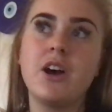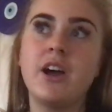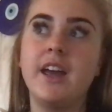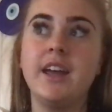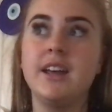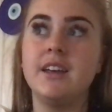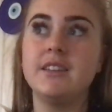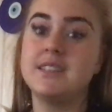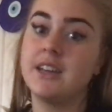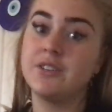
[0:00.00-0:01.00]
a
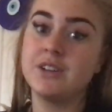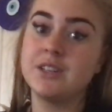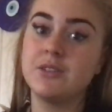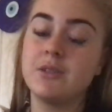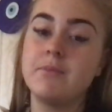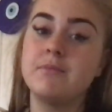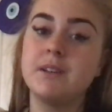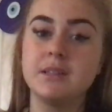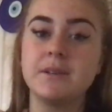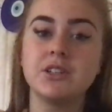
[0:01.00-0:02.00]
secondary school,
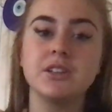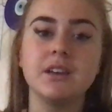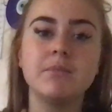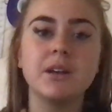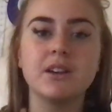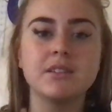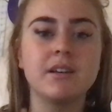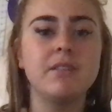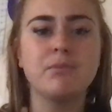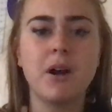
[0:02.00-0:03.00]
especially because
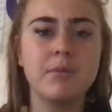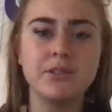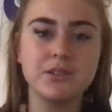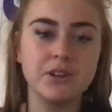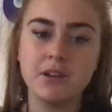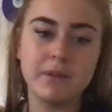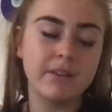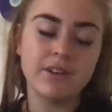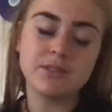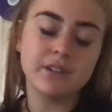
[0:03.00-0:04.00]
in primary school you can make
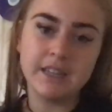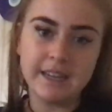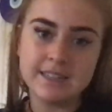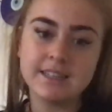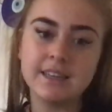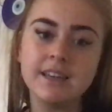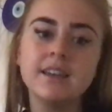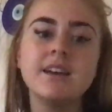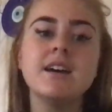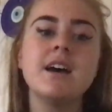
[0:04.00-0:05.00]
friends really easily.
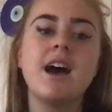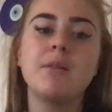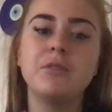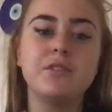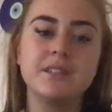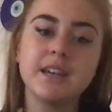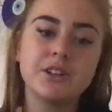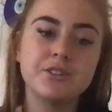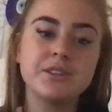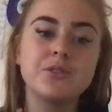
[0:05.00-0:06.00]
I moved to
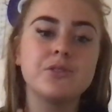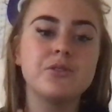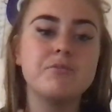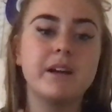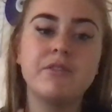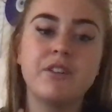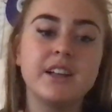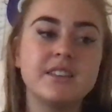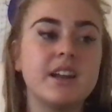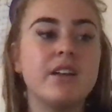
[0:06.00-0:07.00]
secondary school, made
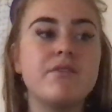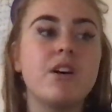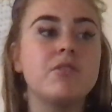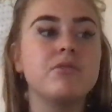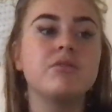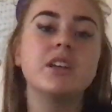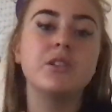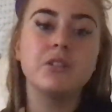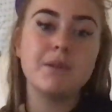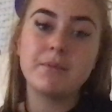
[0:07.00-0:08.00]
friends, and I felt really
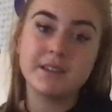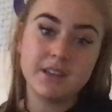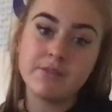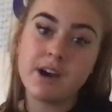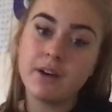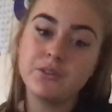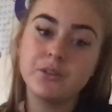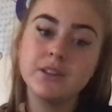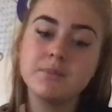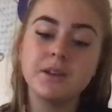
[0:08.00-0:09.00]
good about myself
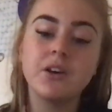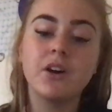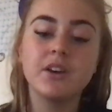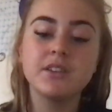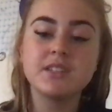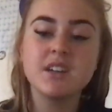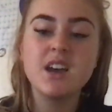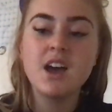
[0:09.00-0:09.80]
afterwards because